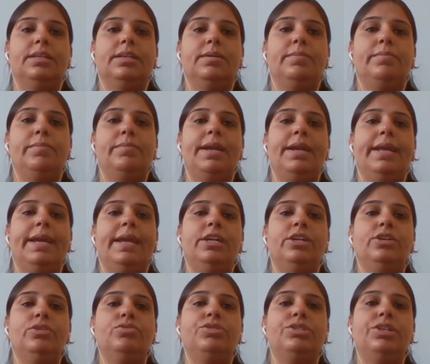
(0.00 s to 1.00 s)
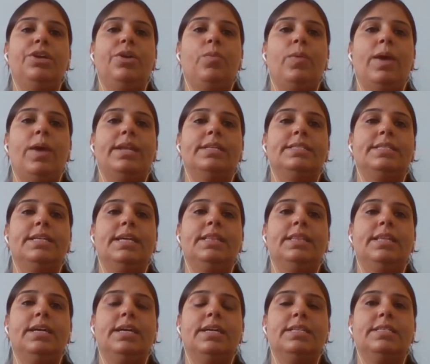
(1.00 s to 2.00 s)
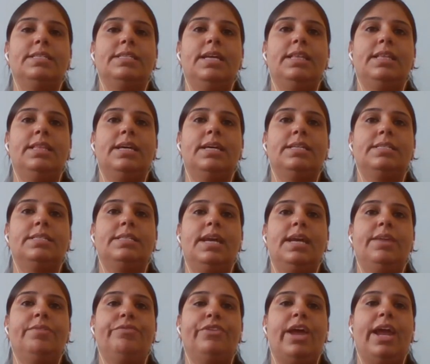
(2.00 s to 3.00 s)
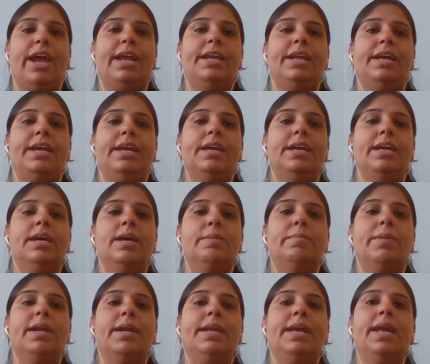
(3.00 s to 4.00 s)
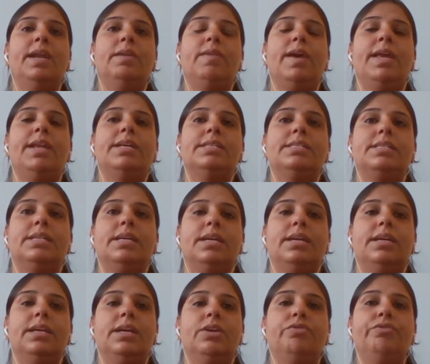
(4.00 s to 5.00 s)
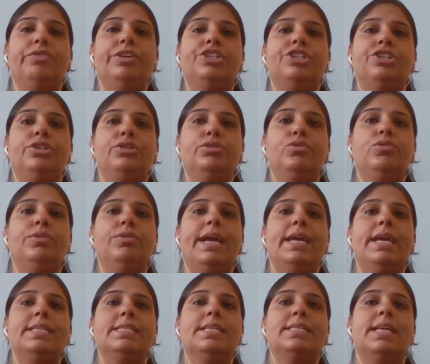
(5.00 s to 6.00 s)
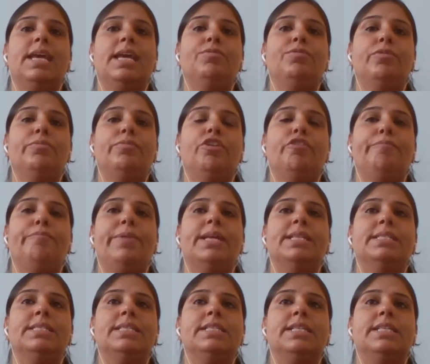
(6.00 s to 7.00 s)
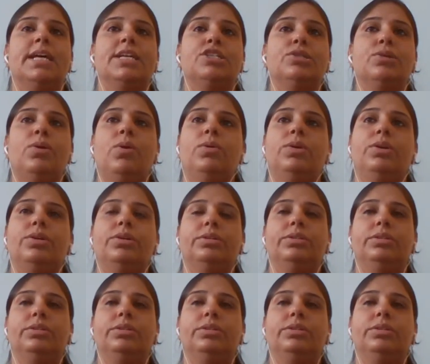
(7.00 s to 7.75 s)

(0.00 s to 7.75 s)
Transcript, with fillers: Monday and Tuesday, Wednesday and Thursday, Thursday and Friday, Monday and Wednesday. Which two days the same number of pencils are sold?